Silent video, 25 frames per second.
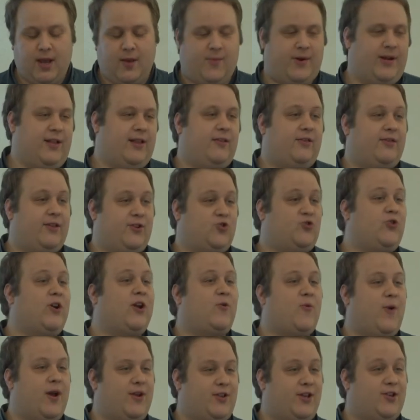But the, trick,
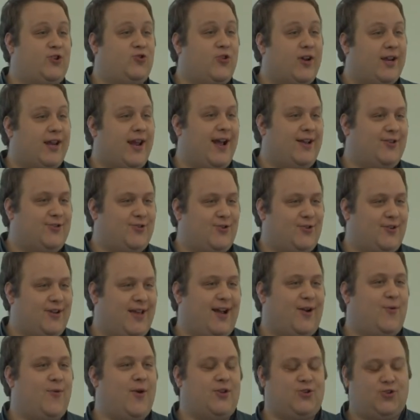the trick answer to
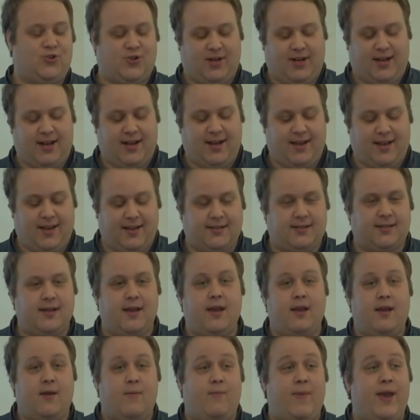that question is
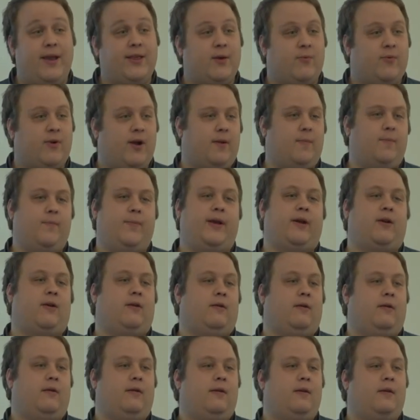make the problem bigger,
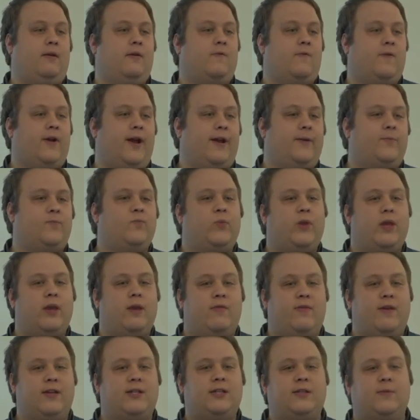right?
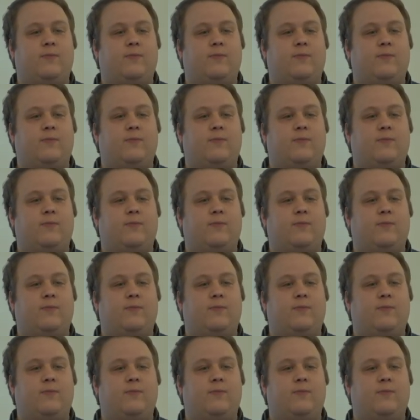This